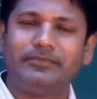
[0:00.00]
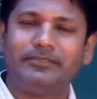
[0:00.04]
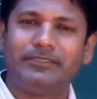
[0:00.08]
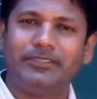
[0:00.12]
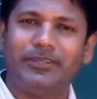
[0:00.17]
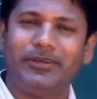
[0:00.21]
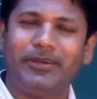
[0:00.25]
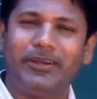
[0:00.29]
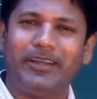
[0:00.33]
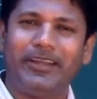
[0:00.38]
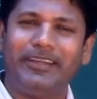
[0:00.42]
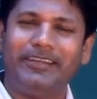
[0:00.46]

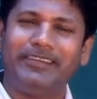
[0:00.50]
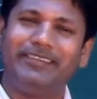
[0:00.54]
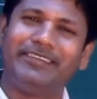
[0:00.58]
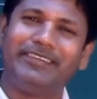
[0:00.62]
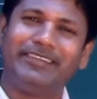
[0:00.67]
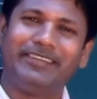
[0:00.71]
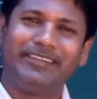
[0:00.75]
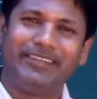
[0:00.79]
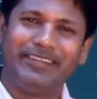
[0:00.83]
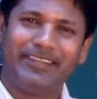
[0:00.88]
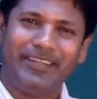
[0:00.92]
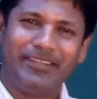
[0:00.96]
Alright,
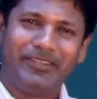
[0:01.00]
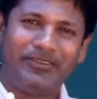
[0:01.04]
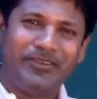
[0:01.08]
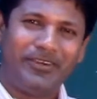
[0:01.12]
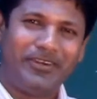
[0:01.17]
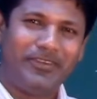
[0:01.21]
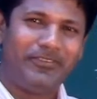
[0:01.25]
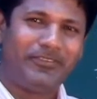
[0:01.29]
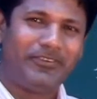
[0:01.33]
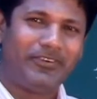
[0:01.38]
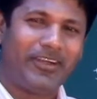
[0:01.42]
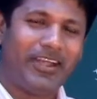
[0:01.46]
are you
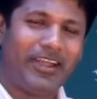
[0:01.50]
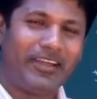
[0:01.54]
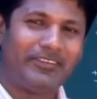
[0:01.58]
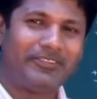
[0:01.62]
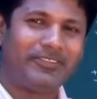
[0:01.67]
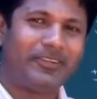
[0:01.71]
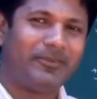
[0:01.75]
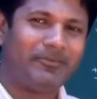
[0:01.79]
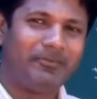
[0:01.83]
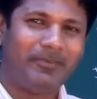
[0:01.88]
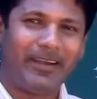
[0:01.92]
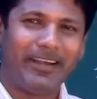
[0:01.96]
ready for
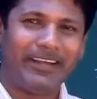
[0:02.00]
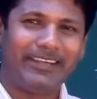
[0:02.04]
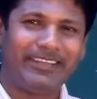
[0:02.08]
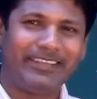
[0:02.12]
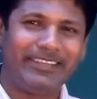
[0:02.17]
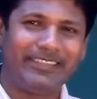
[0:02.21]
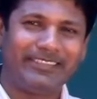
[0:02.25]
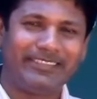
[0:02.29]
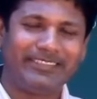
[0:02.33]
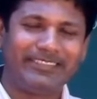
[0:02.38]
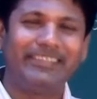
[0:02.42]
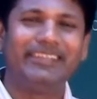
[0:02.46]
hands-on
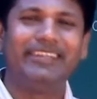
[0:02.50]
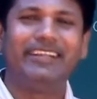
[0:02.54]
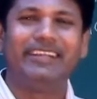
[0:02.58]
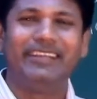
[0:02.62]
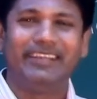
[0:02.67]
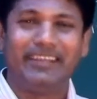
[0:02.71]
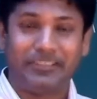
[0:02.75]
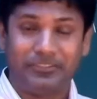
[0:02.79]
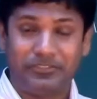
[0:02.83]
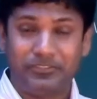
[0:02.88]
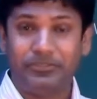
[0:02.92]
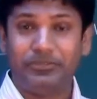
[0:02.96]
practice?
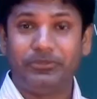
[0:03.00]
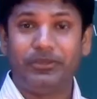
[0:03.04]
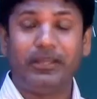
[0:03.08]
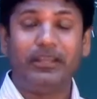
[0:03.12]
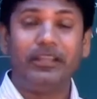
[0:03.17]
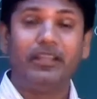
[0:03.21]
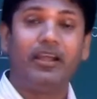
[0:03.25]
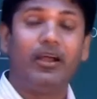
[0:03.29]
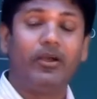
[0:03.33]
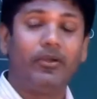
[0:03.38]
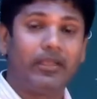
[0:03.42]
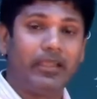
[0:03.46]
Let's do it.
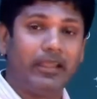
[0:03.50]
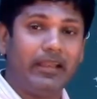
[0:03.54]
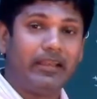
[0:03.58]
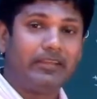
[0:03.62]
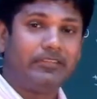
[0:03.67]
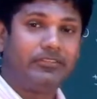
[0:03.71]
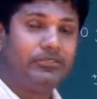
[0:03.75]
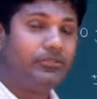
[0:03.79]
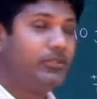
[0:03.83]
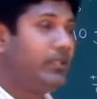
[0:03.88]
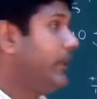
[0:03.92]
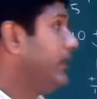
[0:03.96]
Okay,
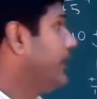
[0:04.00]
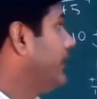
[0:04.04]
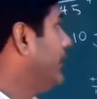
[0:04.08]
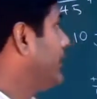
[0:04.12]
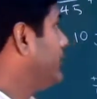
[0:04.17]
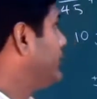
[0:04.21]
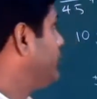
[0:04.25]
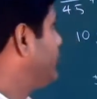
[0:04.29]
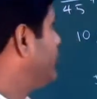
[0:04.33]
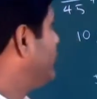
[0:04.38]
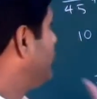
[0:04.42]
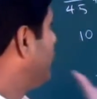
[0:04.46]
let's do that.
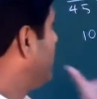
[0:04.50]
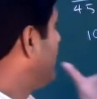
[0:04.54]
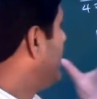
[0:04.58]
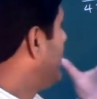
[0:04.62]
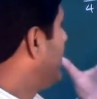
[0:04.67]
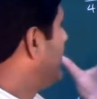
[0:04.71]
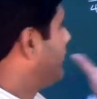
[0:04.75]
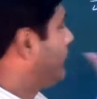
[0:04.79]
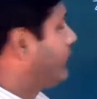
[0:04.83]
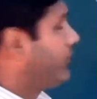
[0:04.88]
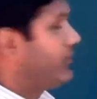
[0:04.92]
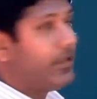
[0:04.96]
Let's do
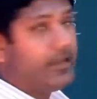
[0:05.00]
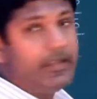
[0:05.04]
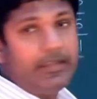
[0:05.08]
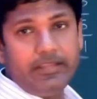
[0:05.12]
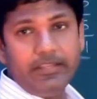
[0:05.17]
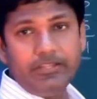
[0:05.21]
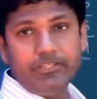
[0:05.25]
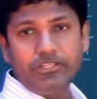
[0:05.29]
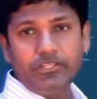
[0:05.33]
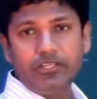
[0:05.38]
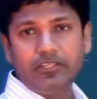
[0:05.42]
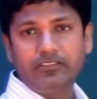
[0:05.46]
for the
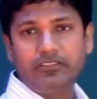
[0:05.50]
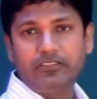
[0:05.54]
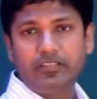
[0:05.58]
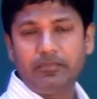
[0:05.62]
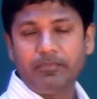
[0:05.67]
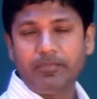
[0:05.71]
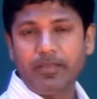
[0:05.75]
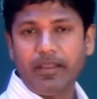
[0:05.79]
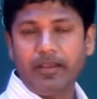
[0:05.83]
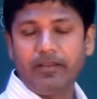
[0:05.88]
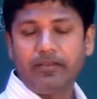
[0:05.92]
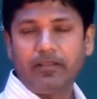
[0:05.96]
addition
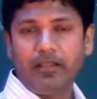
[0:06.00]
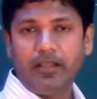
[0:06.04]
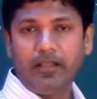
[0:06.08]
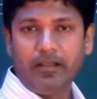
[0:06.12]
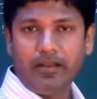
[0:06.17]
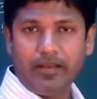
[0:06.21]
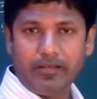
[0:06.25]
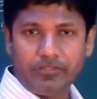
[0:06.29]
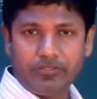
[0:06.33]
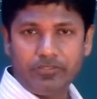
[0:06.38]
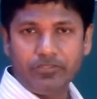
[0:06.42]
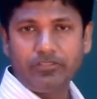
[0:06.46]

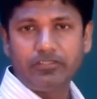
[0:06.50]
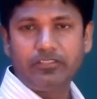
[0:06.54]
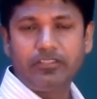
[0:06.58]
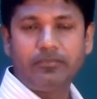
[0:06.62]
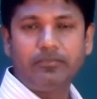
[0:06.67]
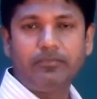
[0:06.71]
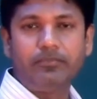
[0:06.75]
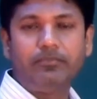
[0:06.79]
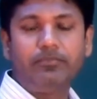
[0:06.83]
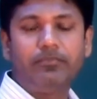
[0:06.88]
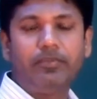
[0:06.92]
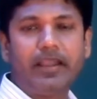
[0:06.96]
let's do
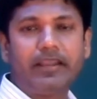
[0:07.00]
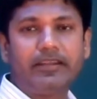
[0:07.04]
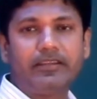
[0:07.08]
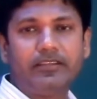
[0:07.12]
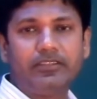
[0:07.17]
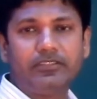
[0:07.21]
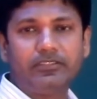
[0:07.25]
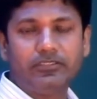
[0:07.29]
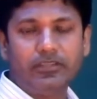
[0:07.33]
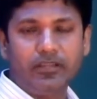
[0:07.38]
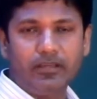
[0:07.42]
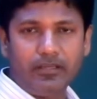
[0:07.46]
some
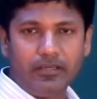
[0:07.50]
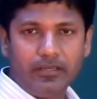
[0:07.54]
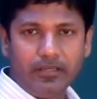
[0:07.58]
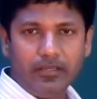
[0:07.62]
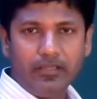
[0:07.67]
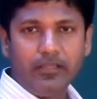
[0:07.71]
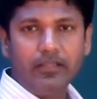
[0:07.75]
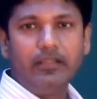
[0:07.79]
practice on